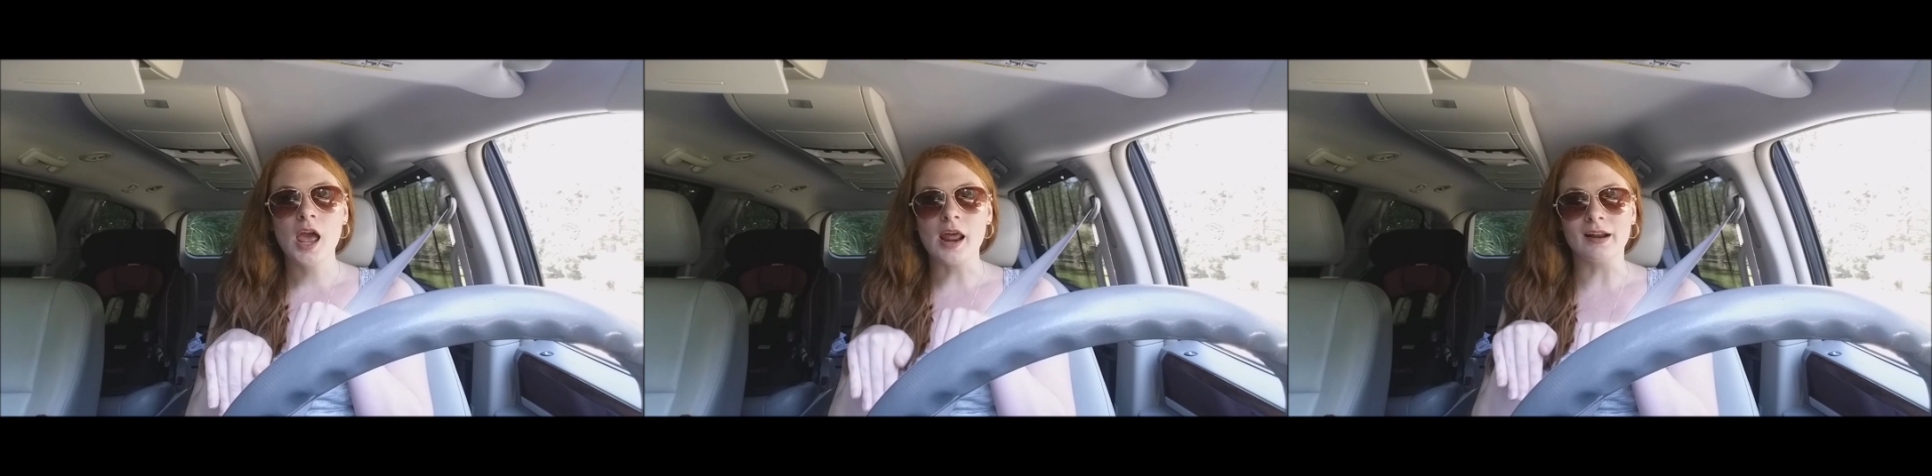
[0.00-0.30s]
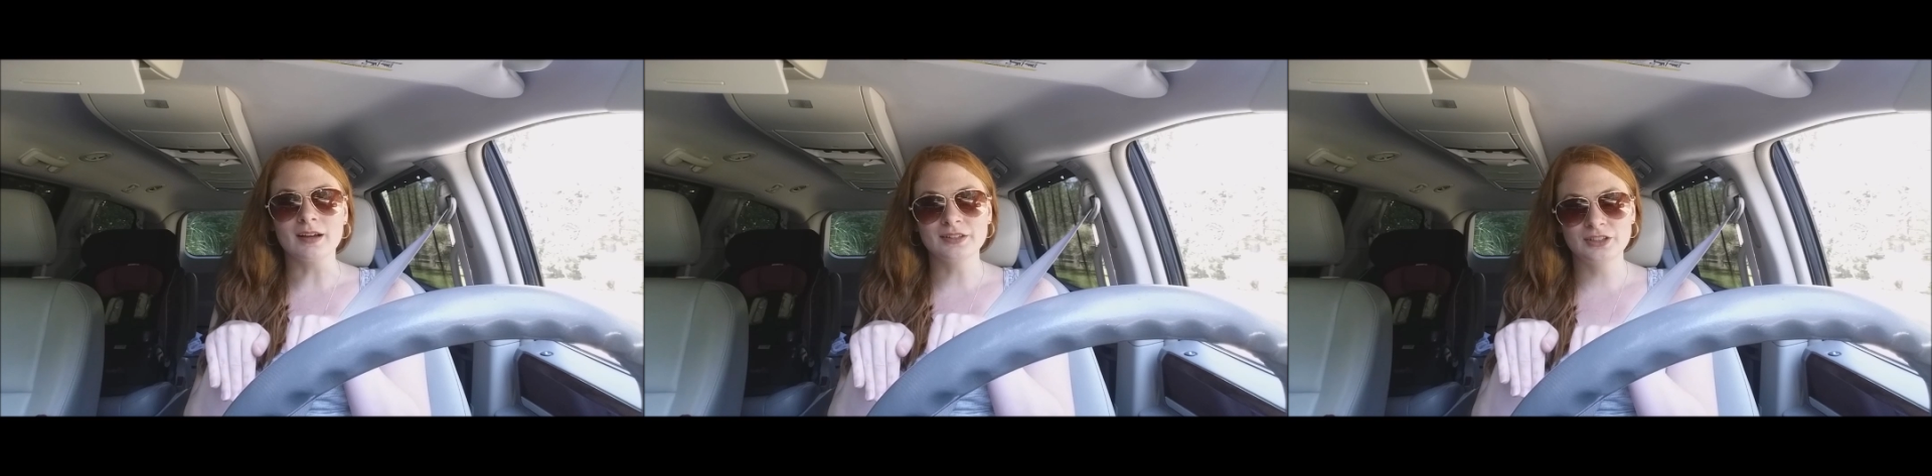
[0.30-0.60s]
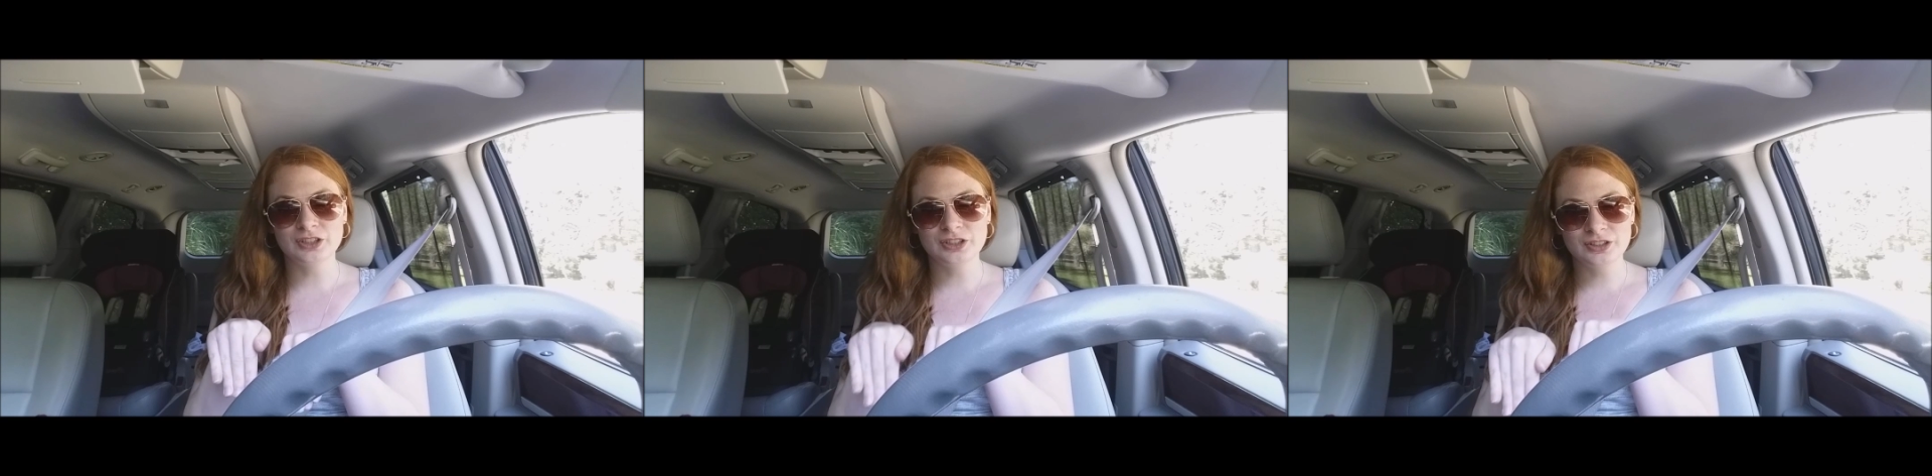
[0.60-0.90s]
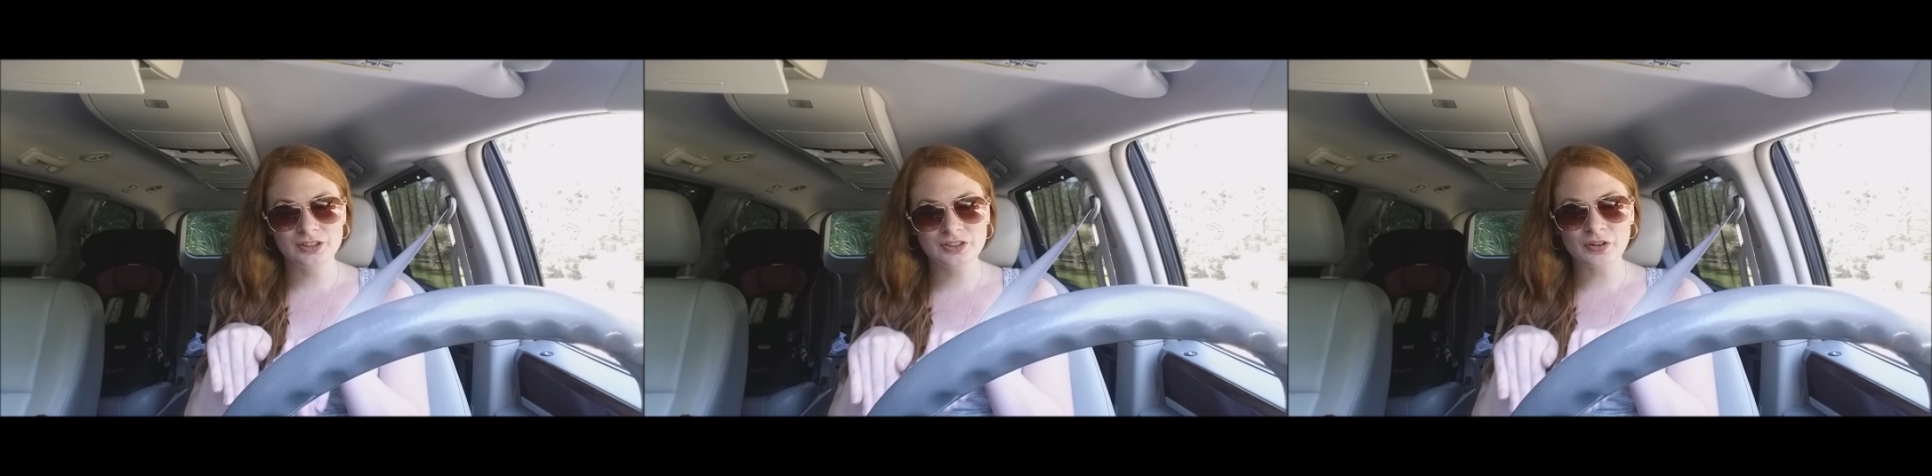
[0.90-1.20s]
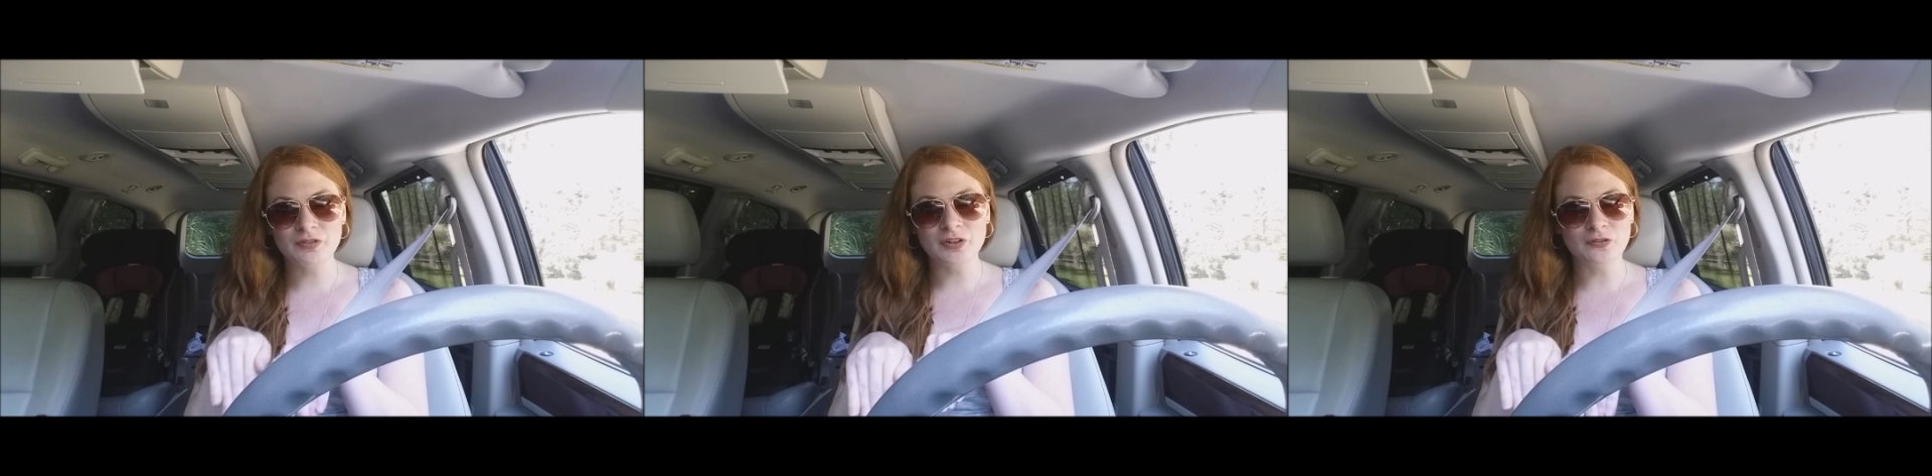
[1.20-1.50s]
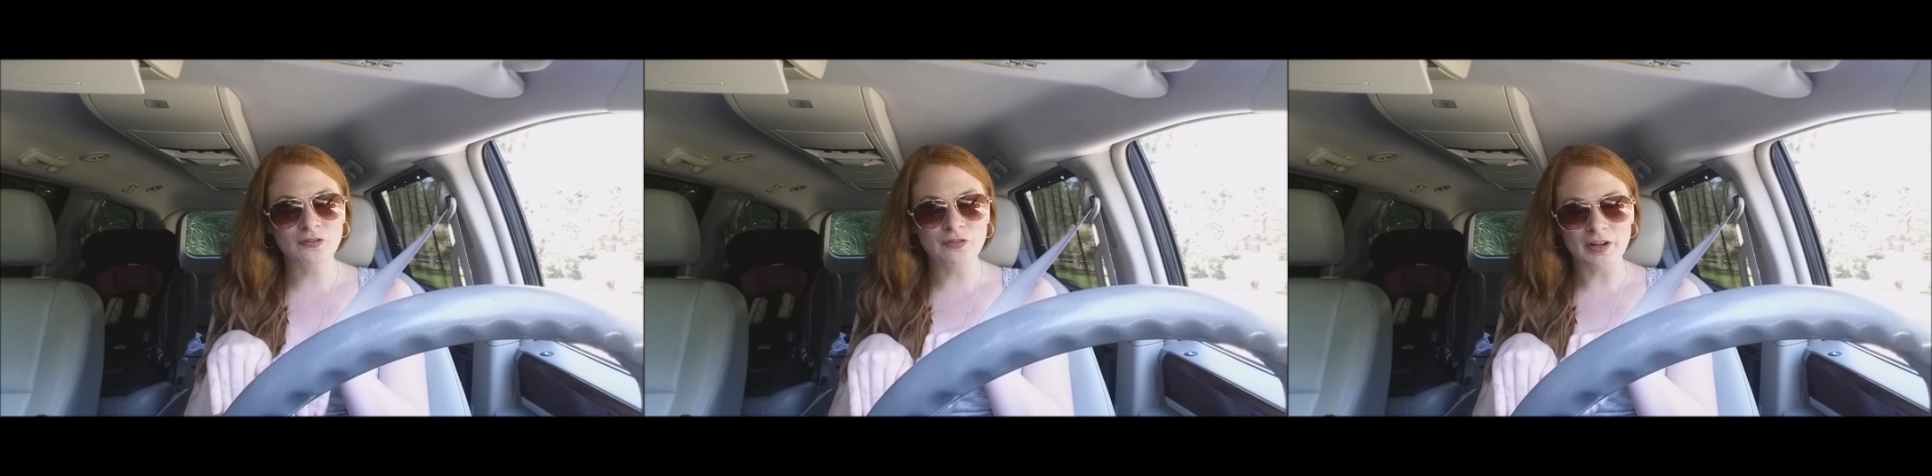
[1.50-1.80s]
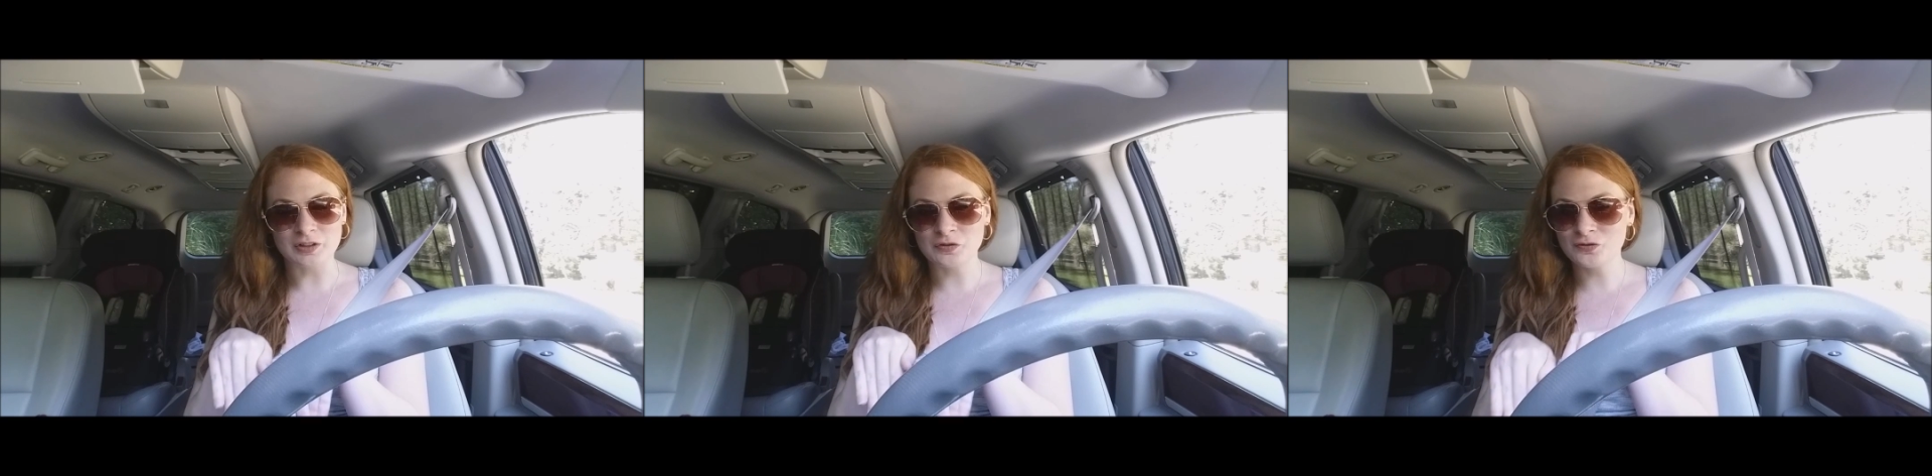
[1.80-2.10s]
and I stuffed it
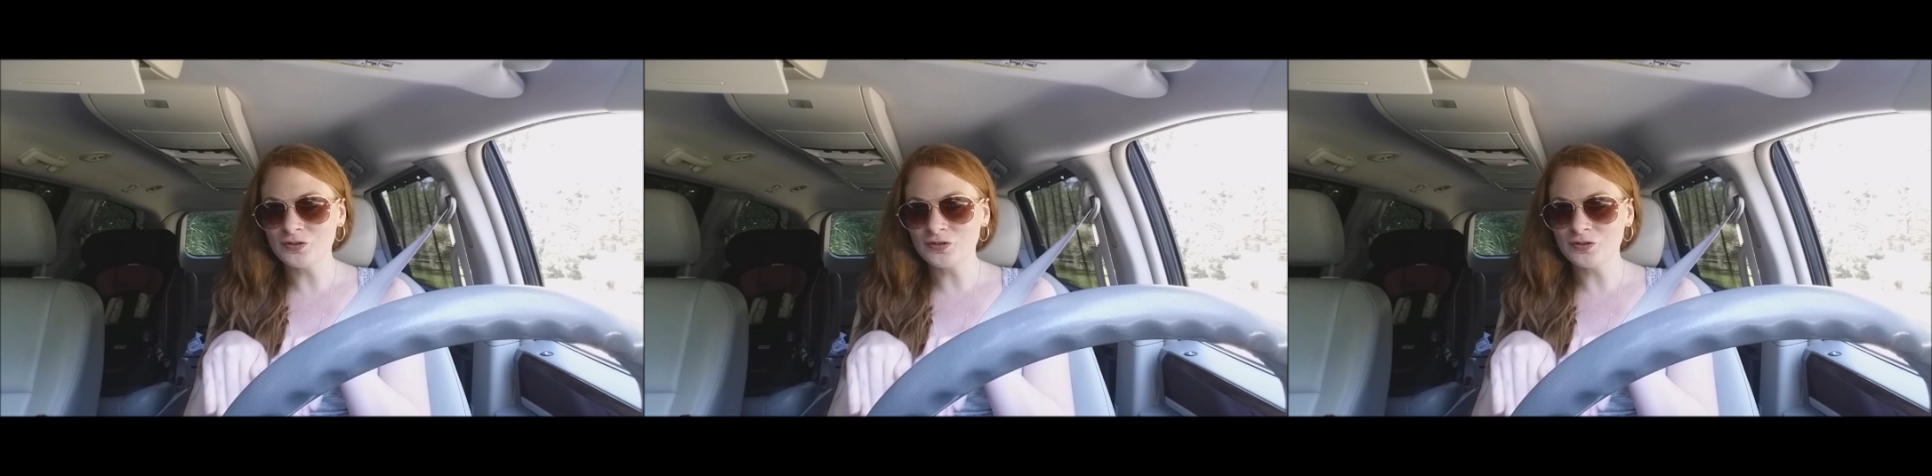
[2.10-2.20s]
as